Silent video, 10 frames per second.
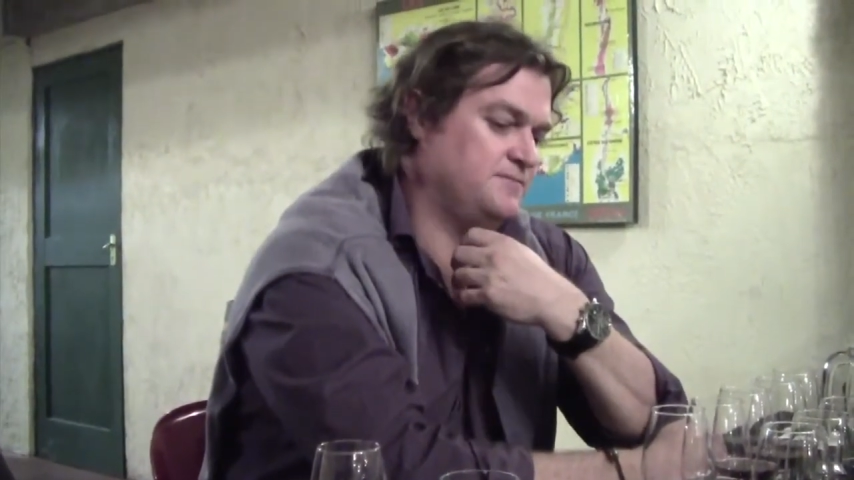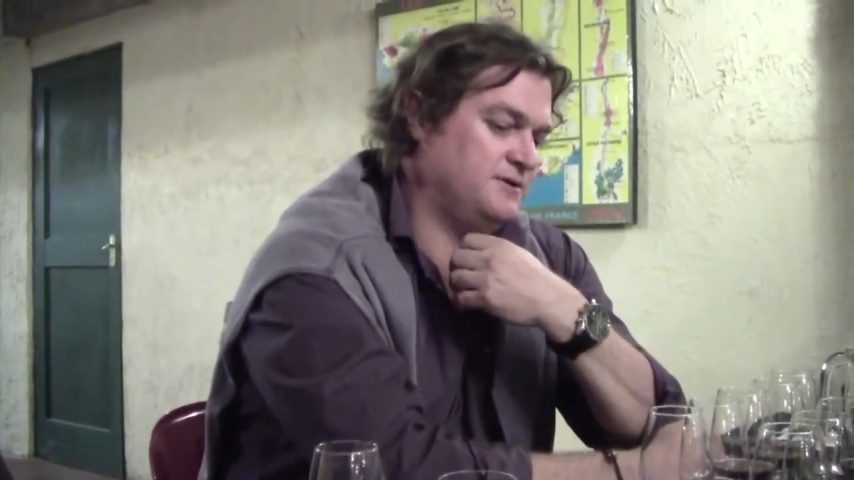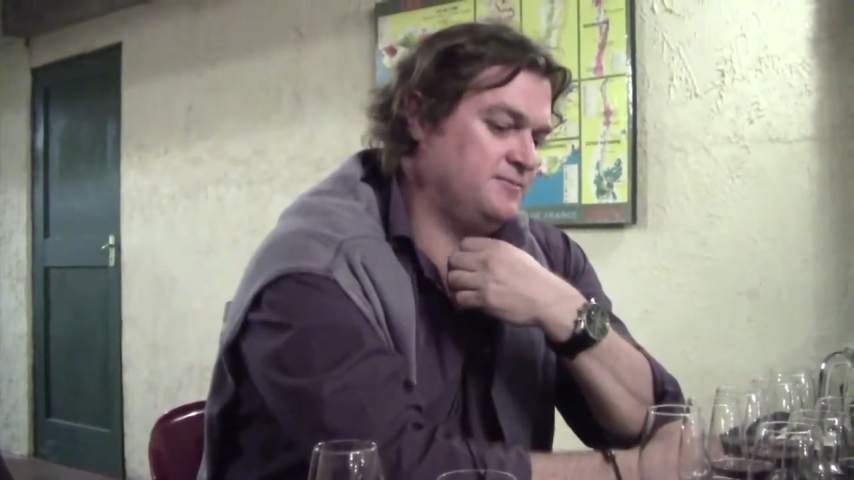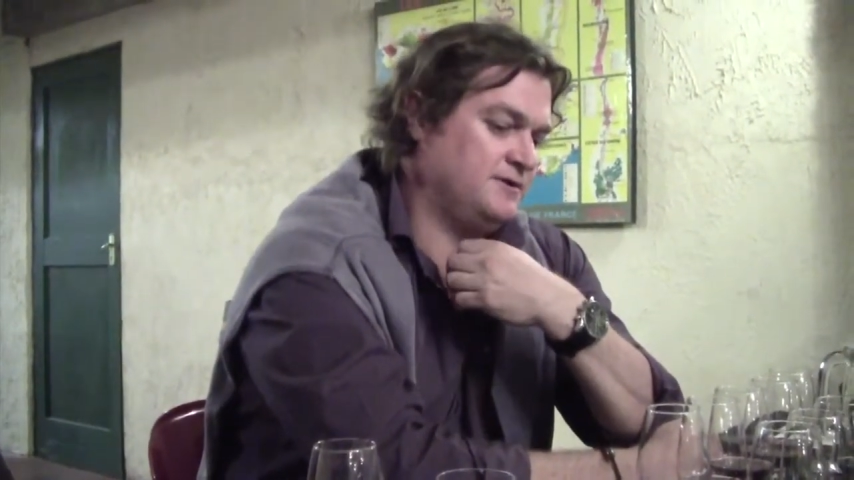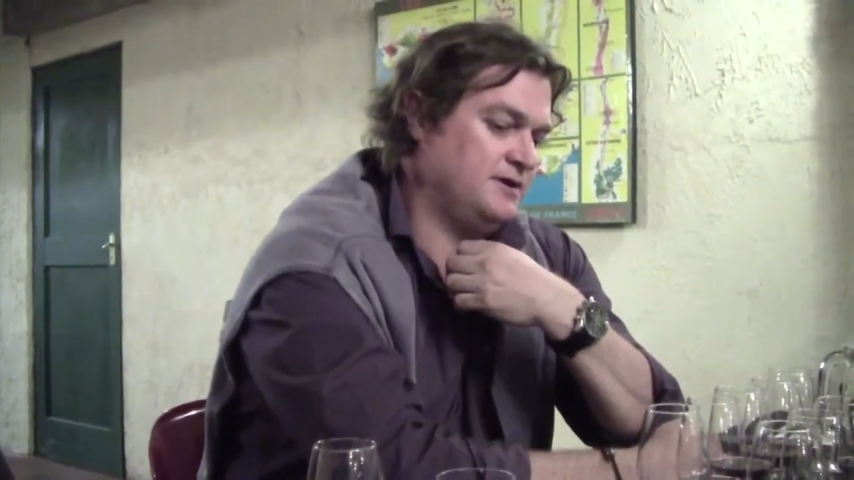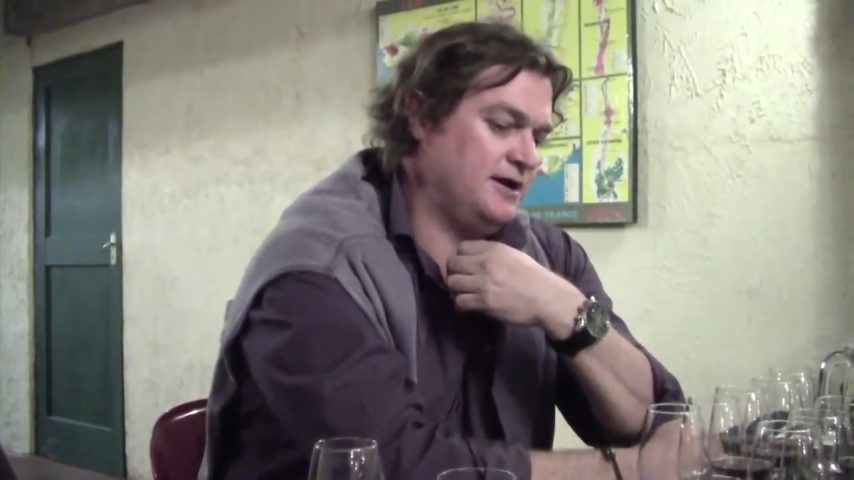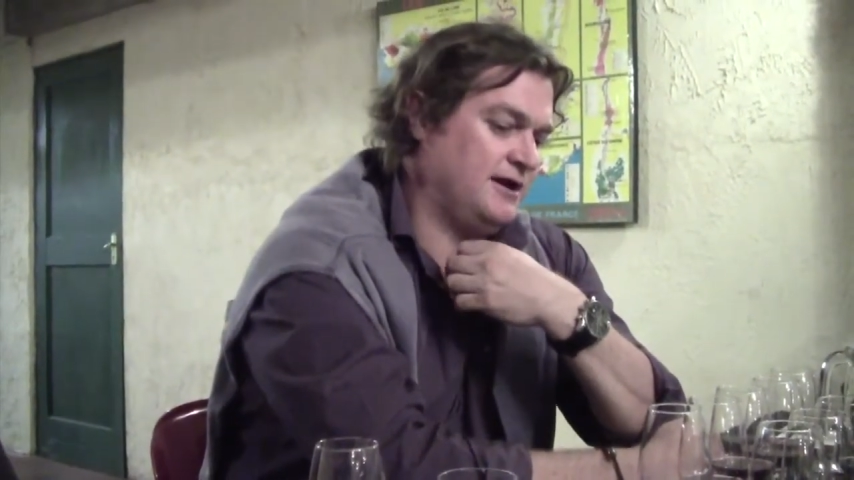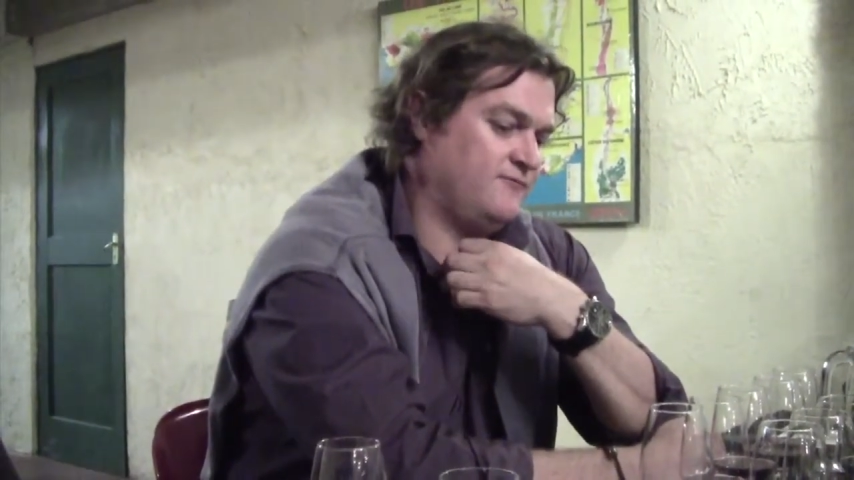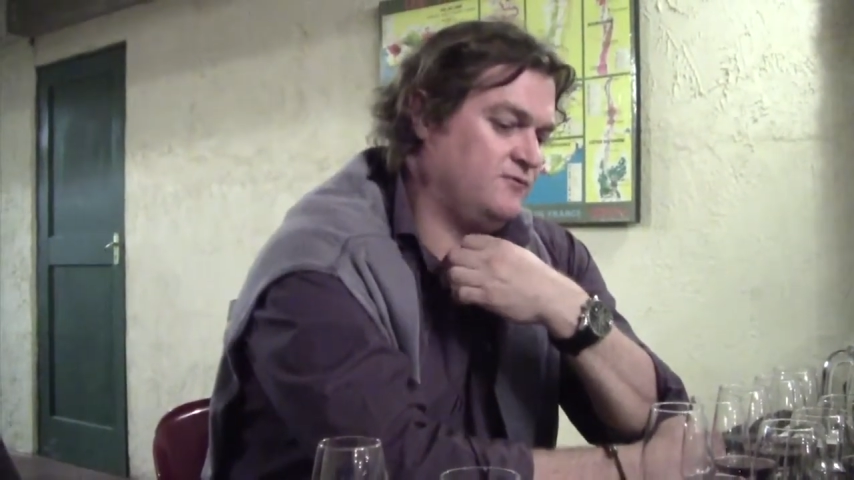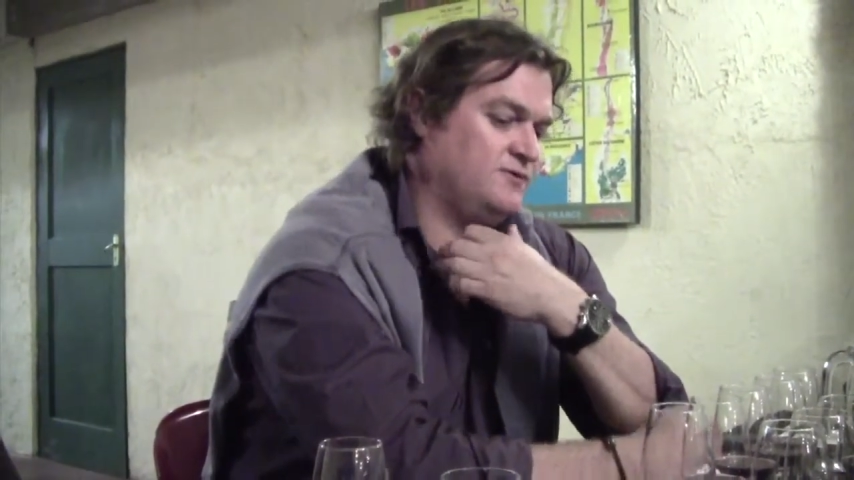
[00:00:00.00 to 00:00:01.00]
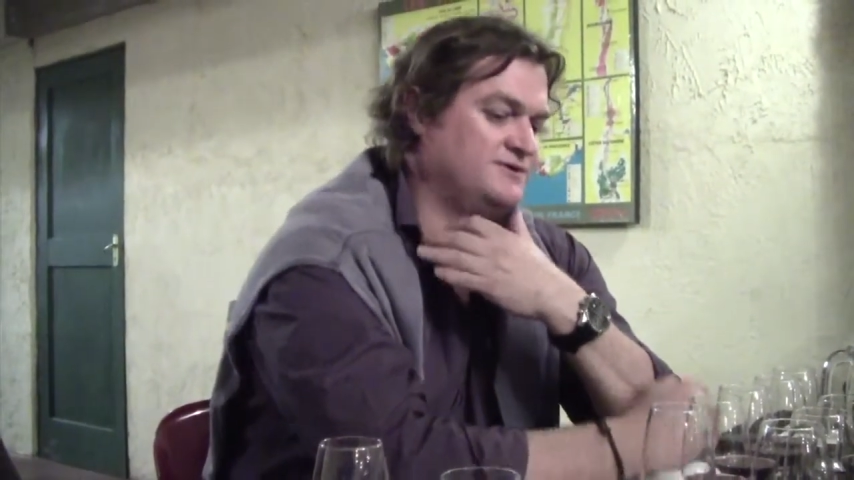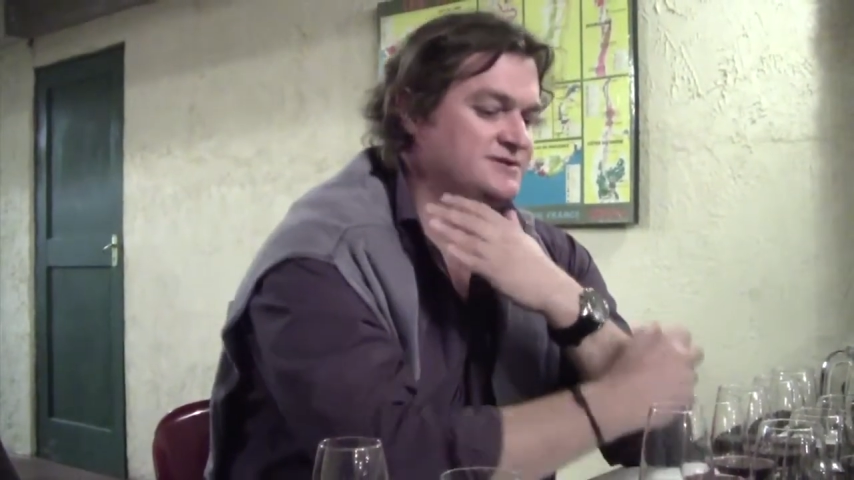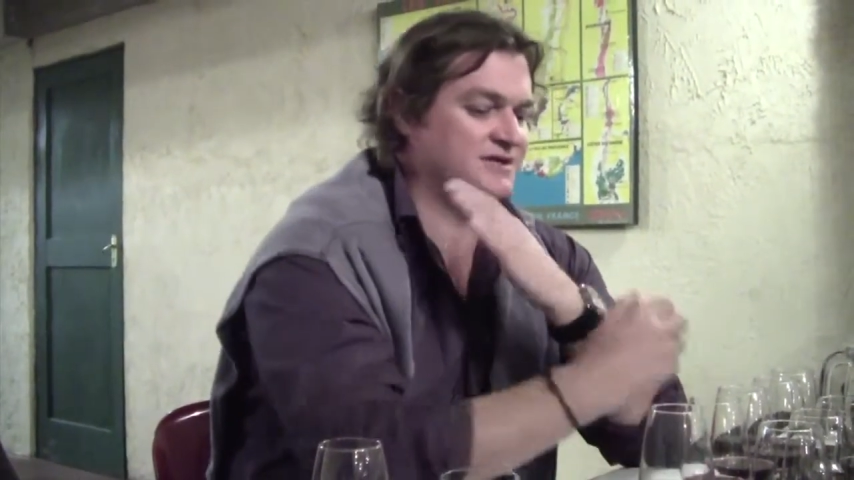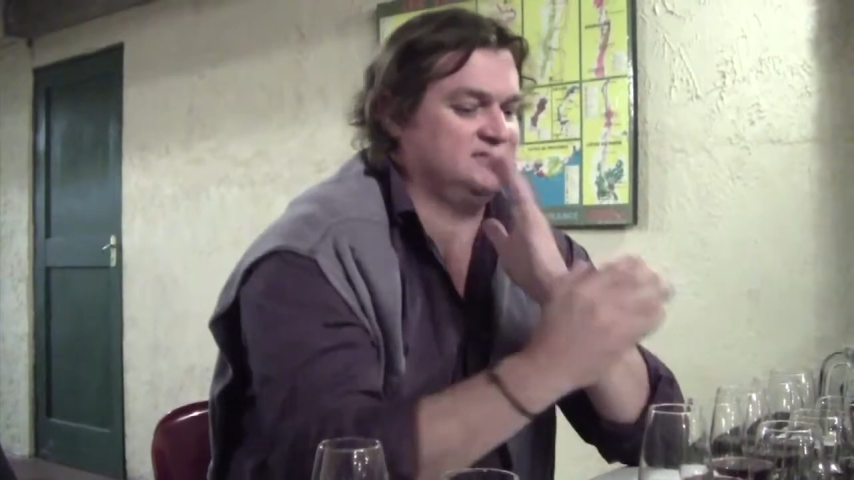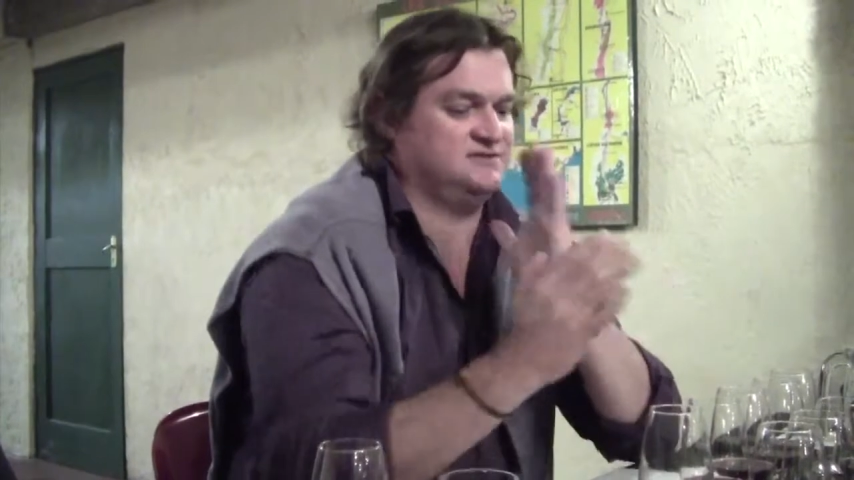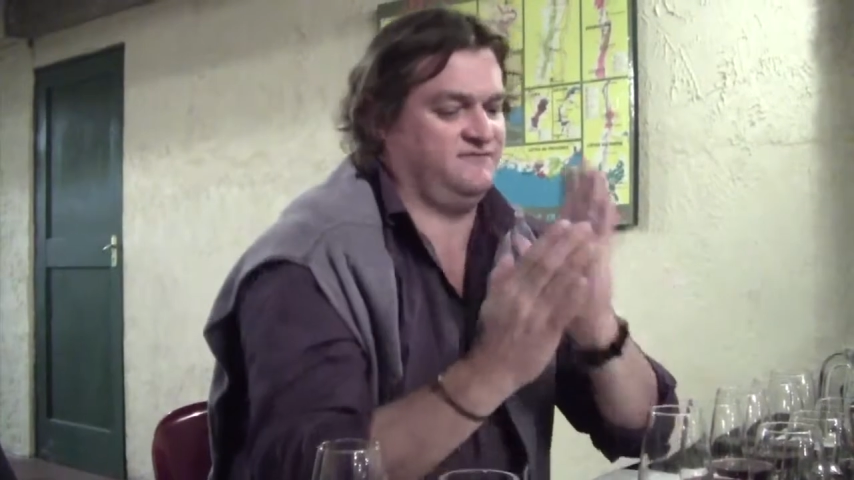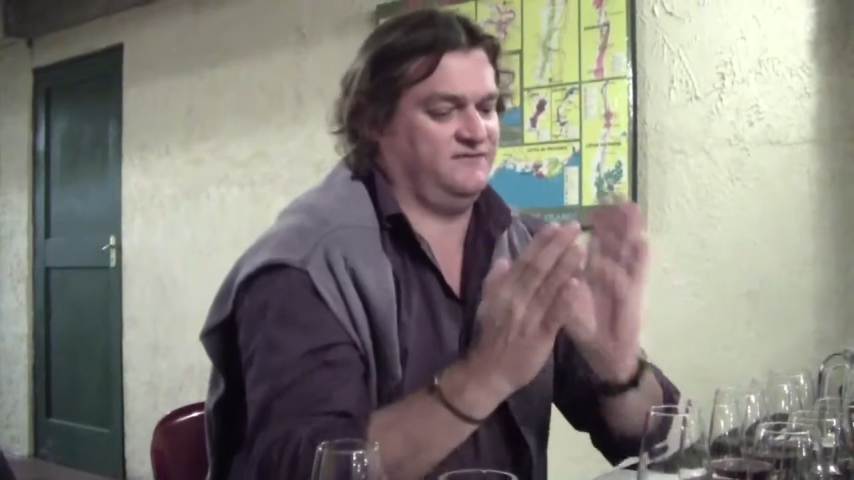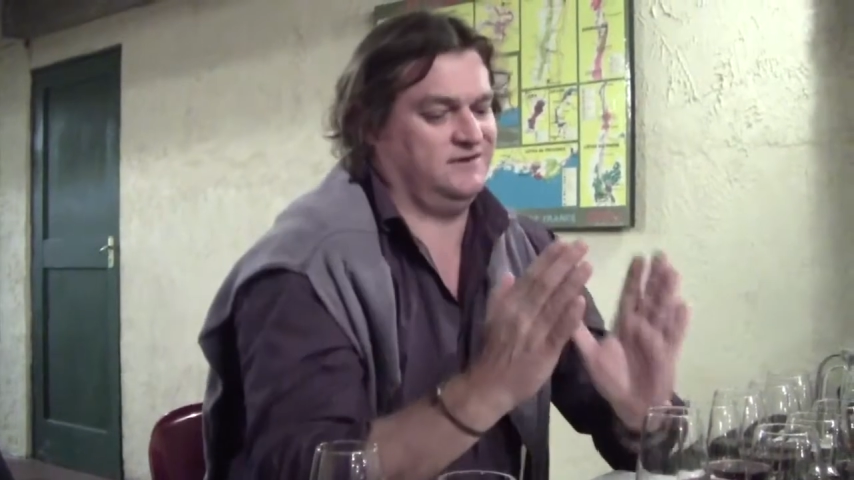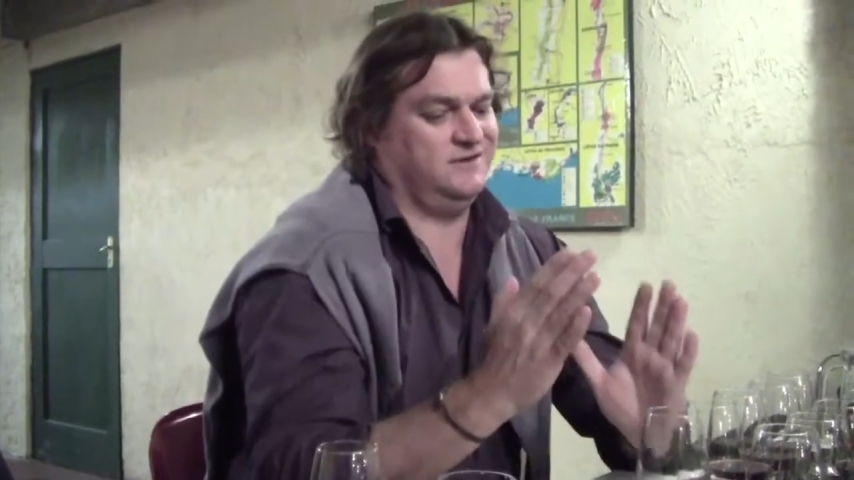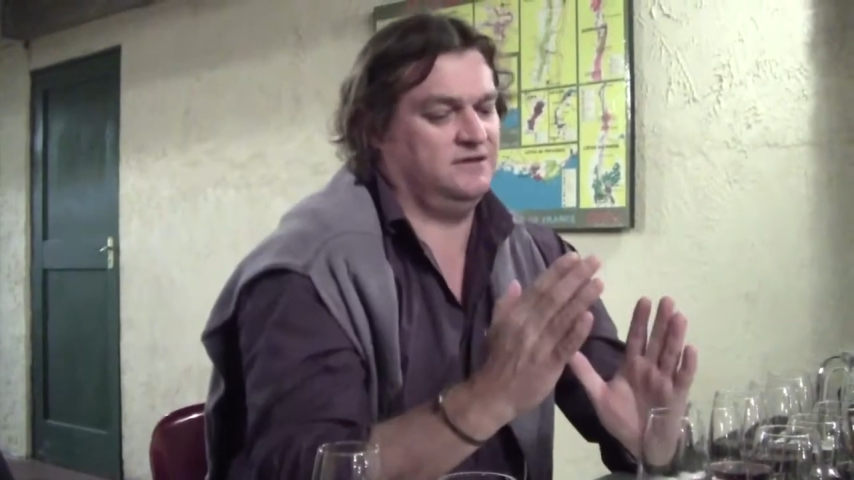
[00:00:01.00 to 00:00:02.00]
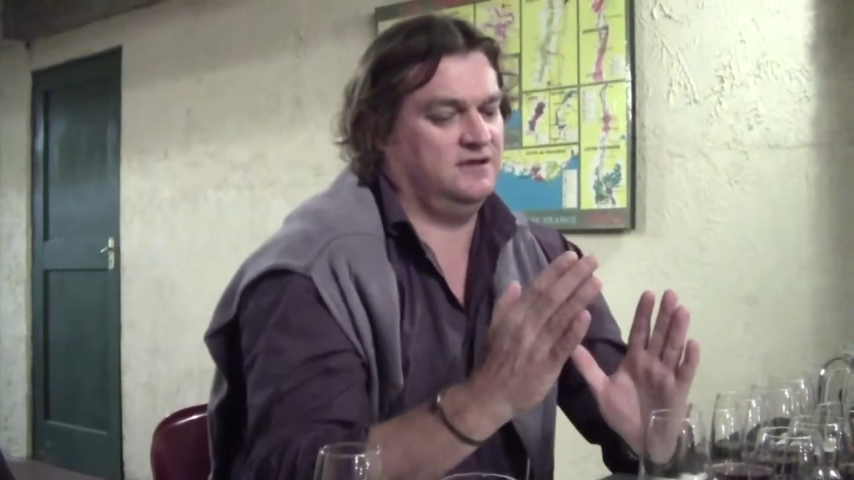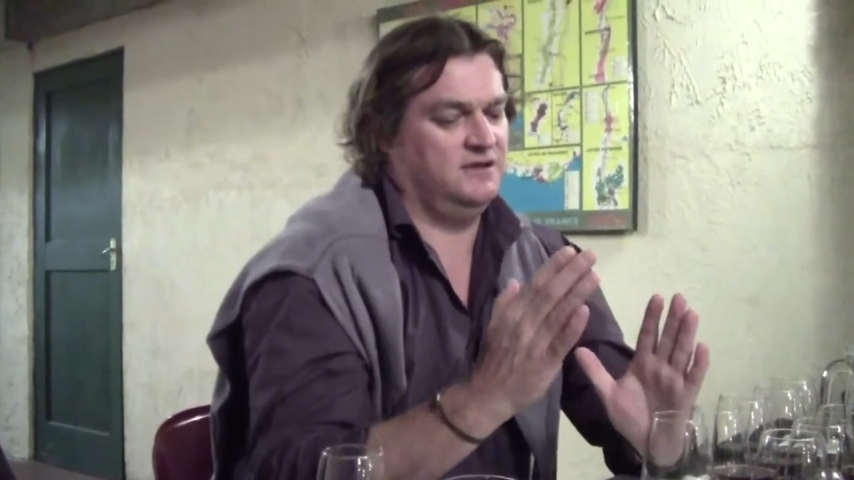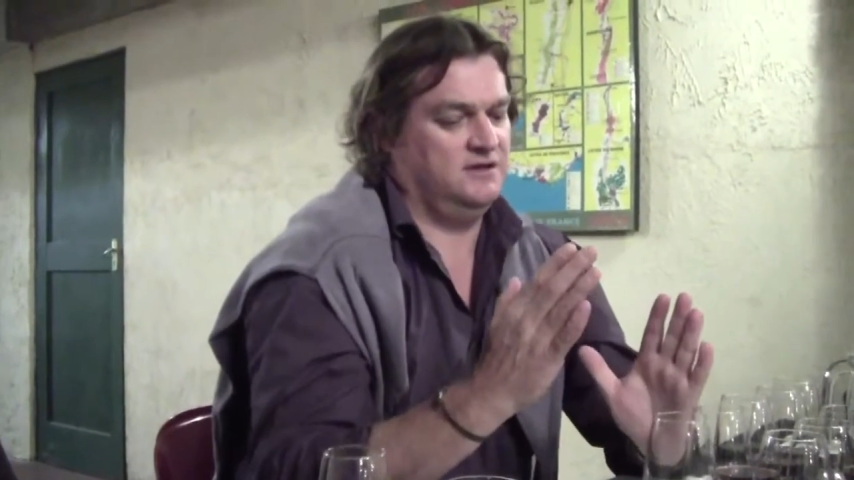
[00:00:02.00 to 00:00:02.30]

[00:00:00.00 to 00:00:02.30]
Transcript: people have always classified